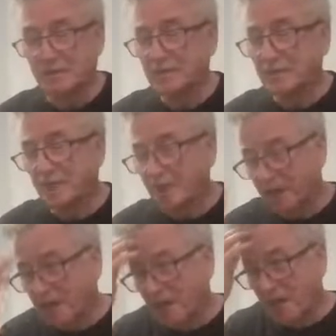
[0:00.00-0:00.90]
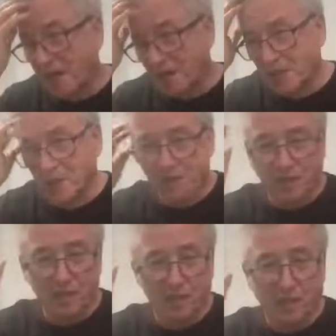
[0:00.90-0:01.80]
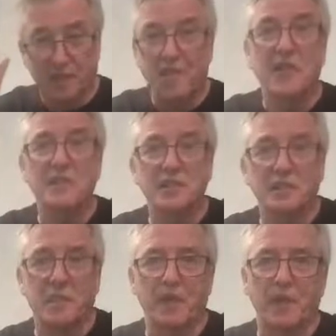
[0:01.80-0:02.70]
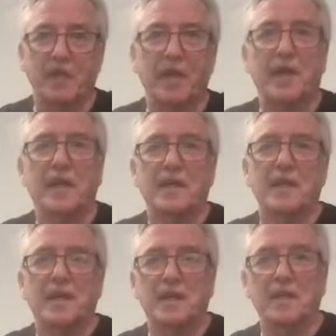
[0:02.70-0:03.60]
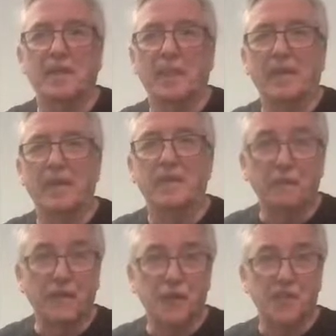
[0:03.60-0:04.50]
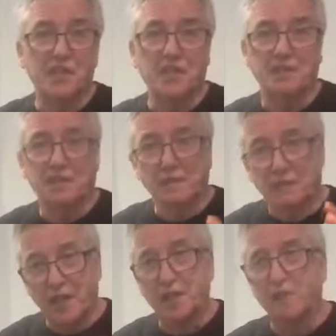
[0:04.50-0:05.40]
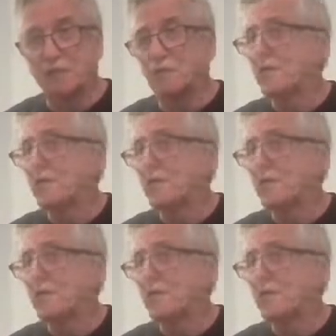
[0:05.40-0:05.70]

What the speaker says: Yeah, I think 8 years or 10 years maybe. Like the first video